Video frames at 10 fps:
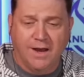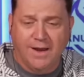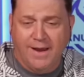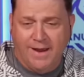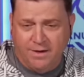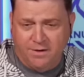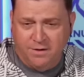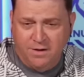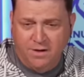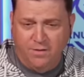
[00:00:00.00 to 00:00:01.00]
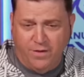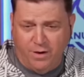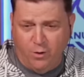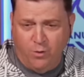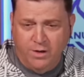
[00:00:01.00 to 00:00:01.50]
and
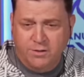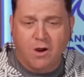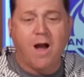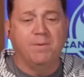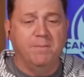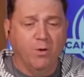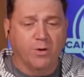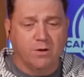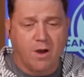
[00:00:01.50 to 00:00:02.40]
their top American